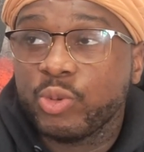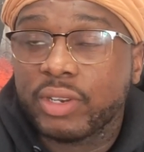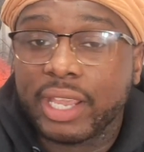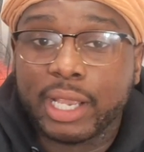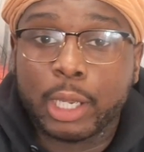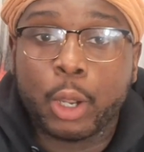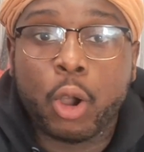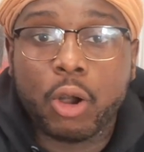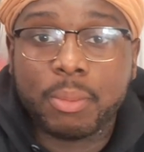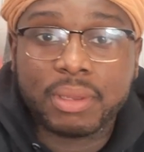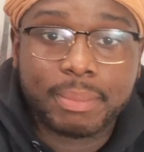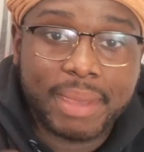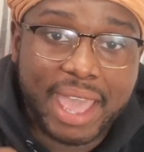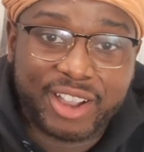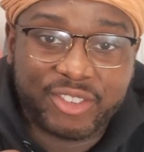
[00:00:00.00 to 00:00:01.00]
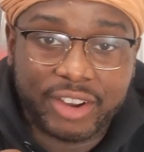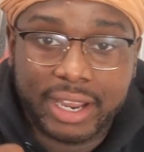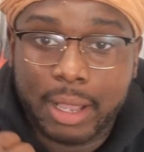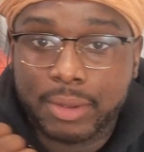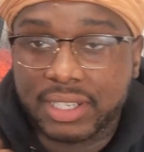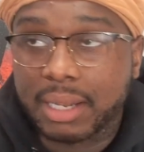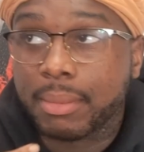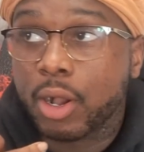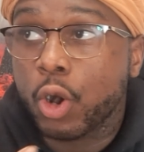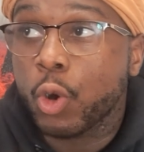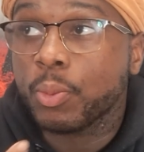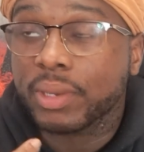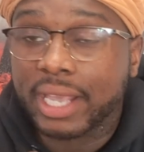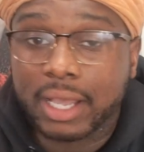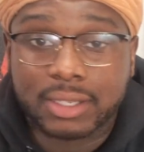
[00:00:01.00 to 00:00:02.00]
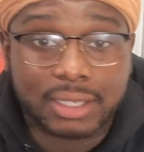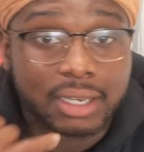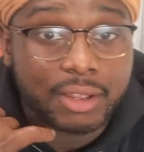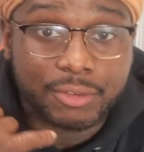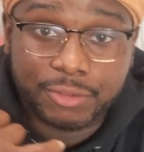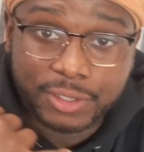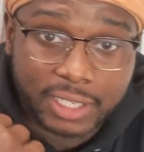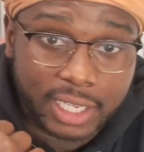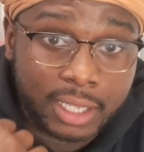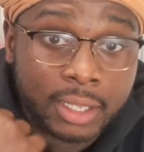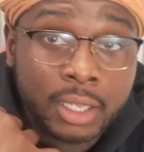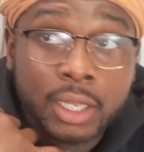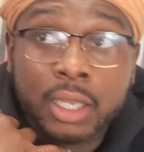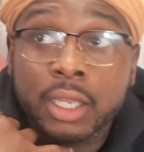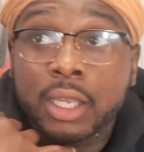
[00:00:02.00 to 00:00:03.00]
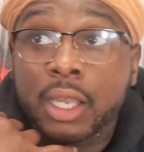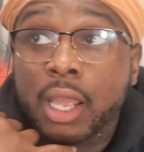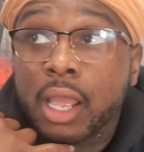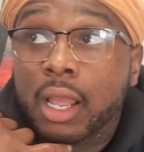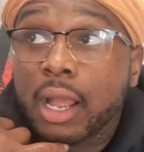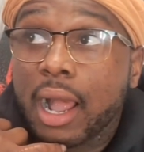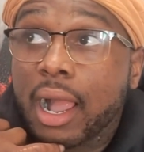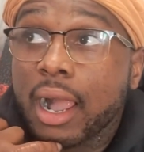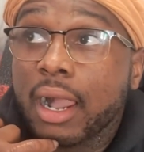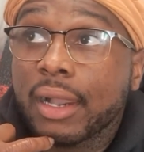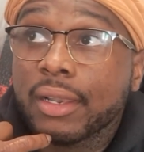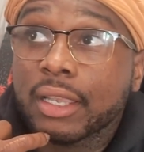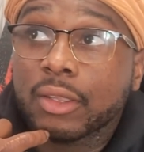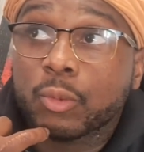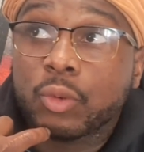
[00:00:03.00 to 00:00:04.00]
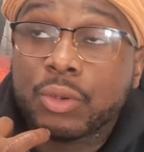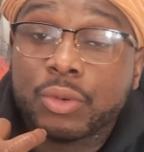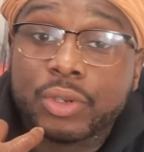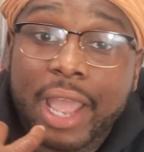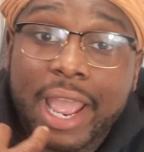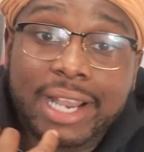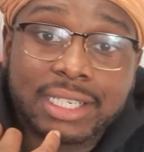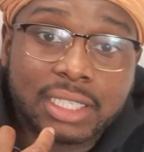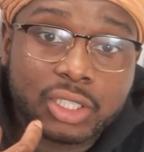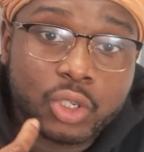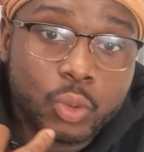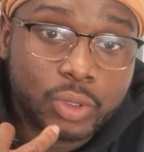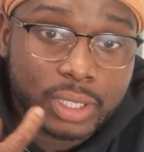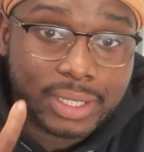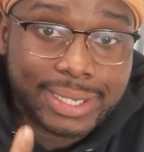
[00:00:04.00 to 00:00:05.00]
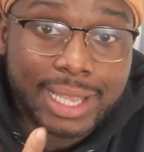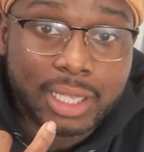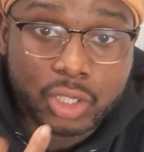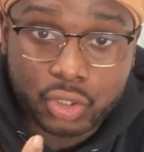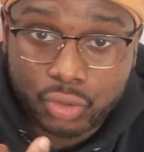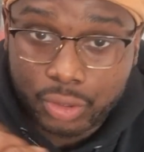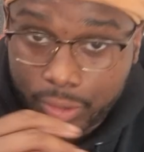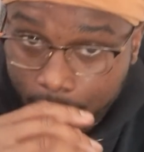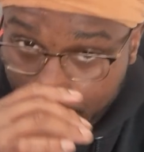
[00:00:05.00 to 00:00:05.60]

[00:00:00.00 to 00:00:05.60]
They called me back. Right, I was at my homie house. I'll never forget. We were actually doing a teledrill.